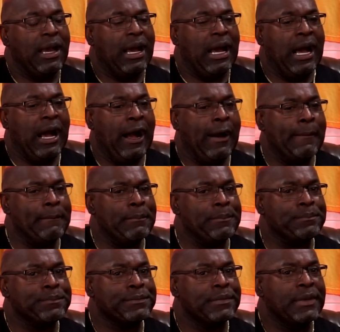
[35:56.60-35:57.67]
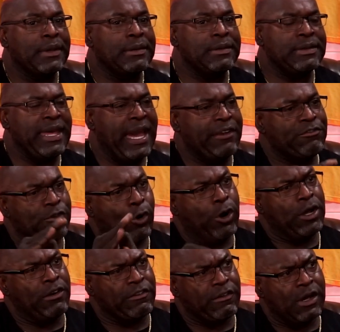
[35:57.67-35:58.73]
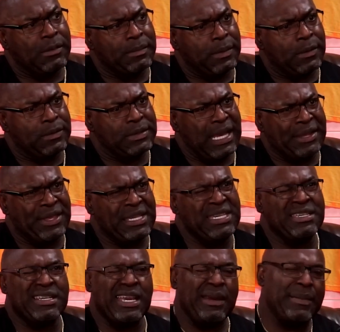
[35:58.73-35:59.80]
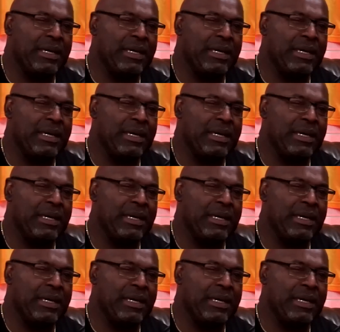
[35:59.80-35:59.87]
that Royal Rumble, I think he came